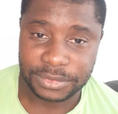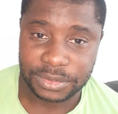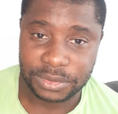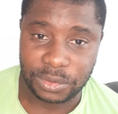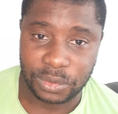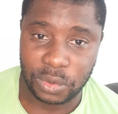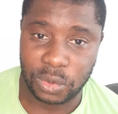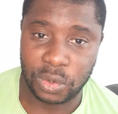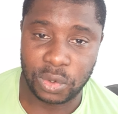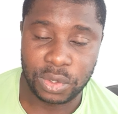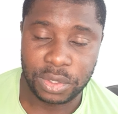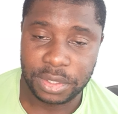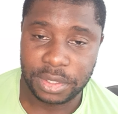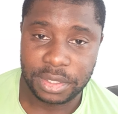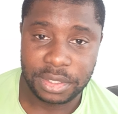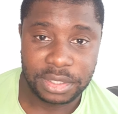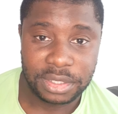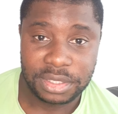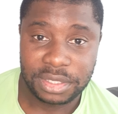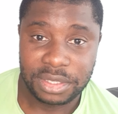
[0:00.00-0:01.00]
Or
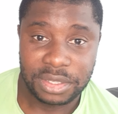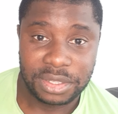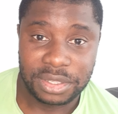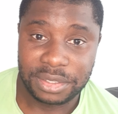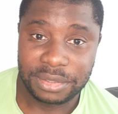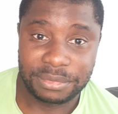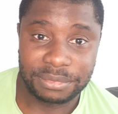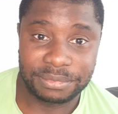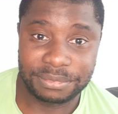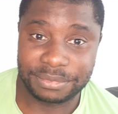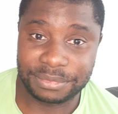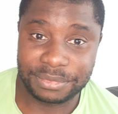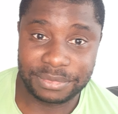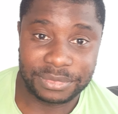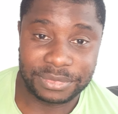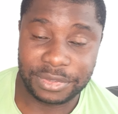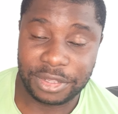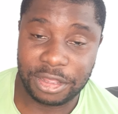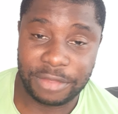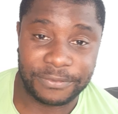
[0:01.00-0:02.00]

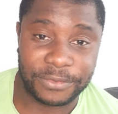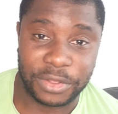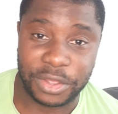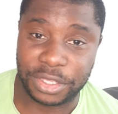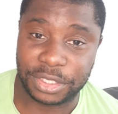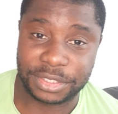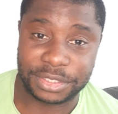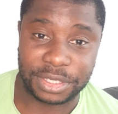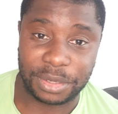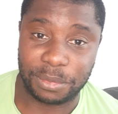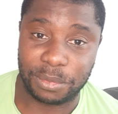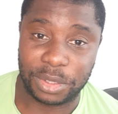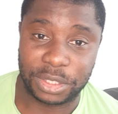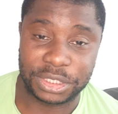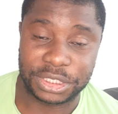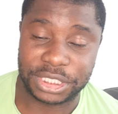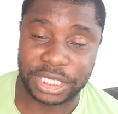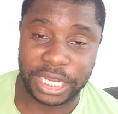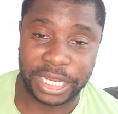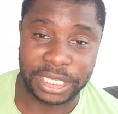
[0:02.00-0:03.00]
I've heard someone
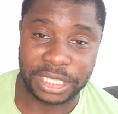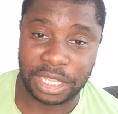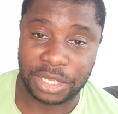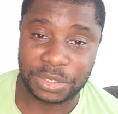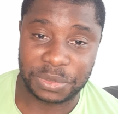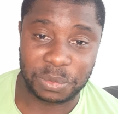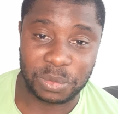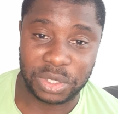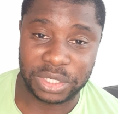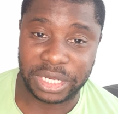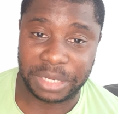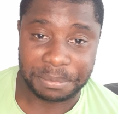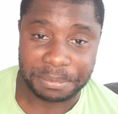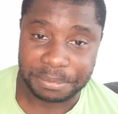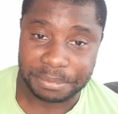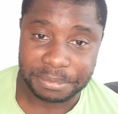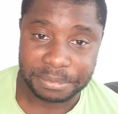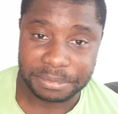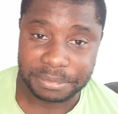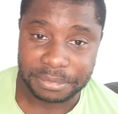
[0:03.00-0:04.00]
say he don't want him
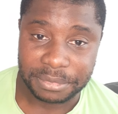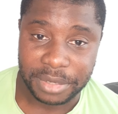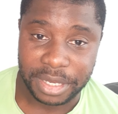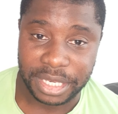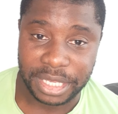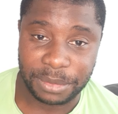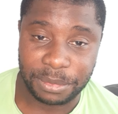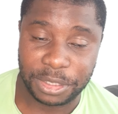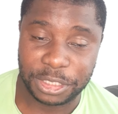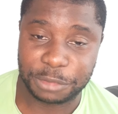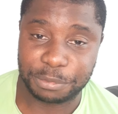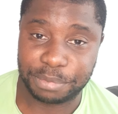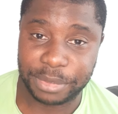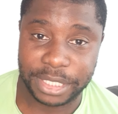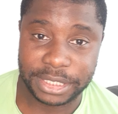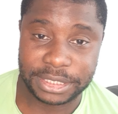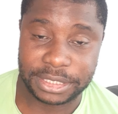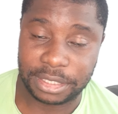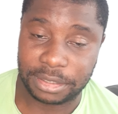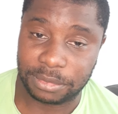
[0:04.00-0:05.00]
and he wants
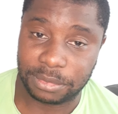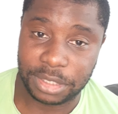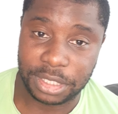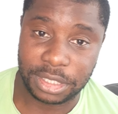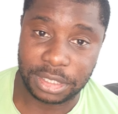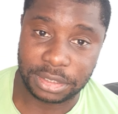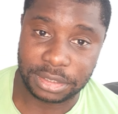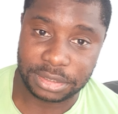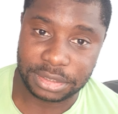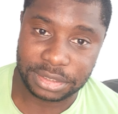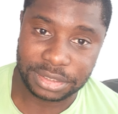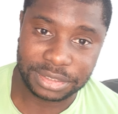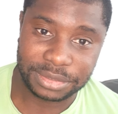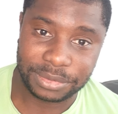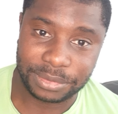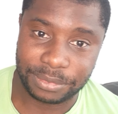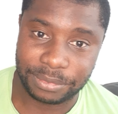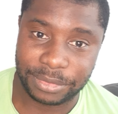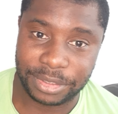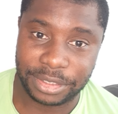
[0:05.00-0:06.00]
better. Well,
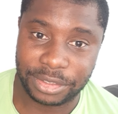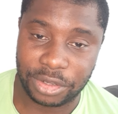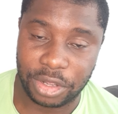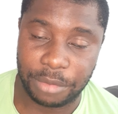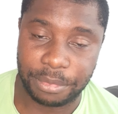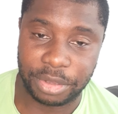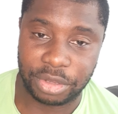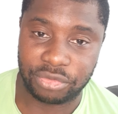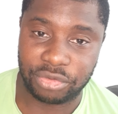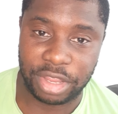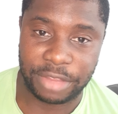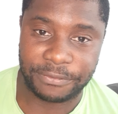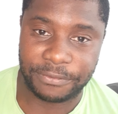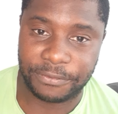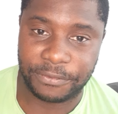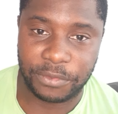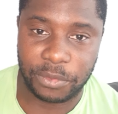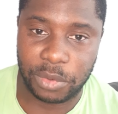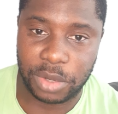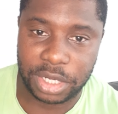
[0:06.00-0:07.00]
we got to be
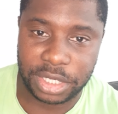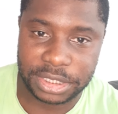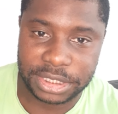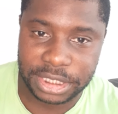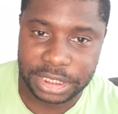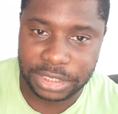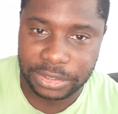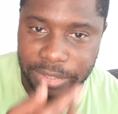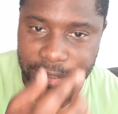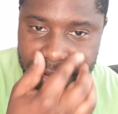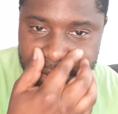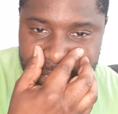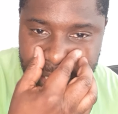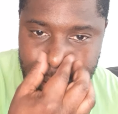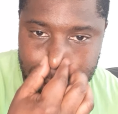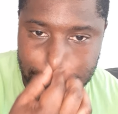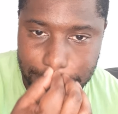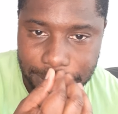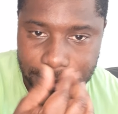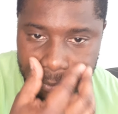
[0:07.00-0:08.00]
grateful for what Coutinho has
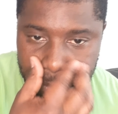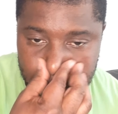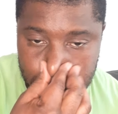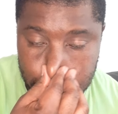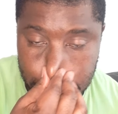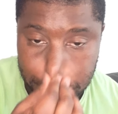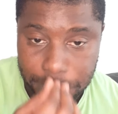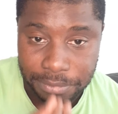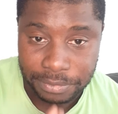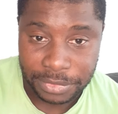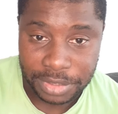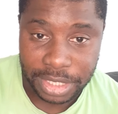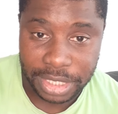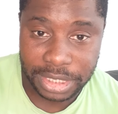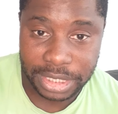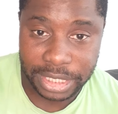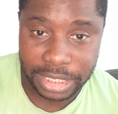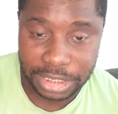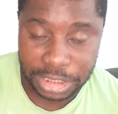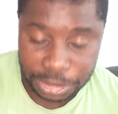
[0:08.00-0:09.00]
done in
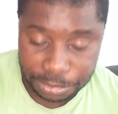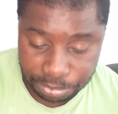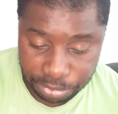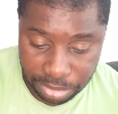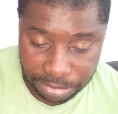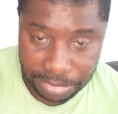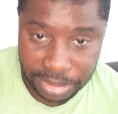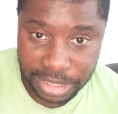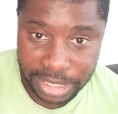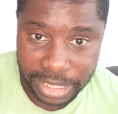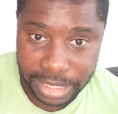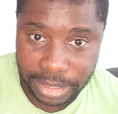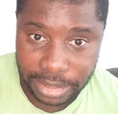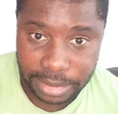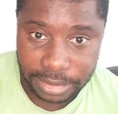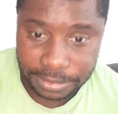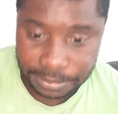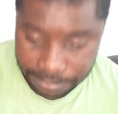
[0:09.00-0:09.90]
the English Premier League.